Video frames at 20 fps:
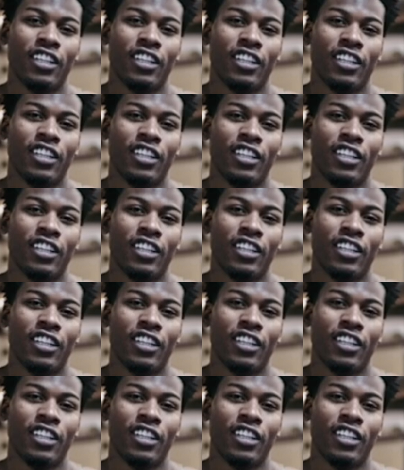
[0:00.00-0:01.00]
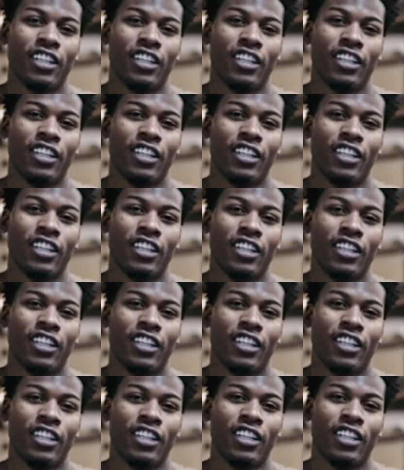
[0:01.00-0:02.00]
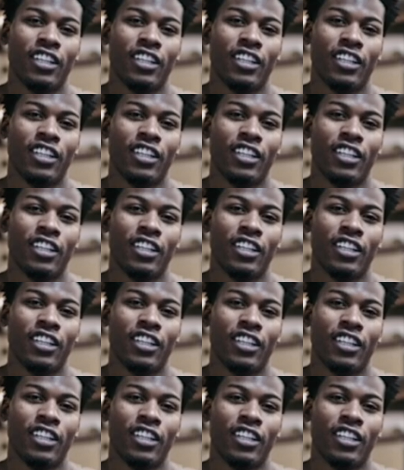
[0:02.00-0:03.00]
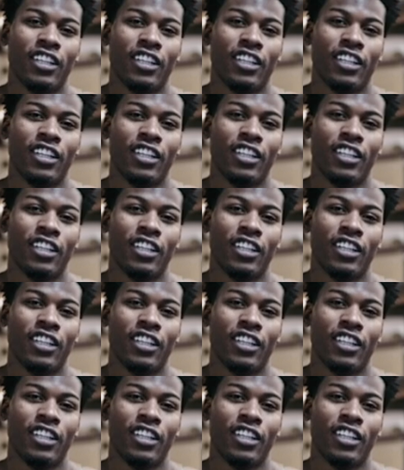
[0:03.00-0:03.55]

[no speech]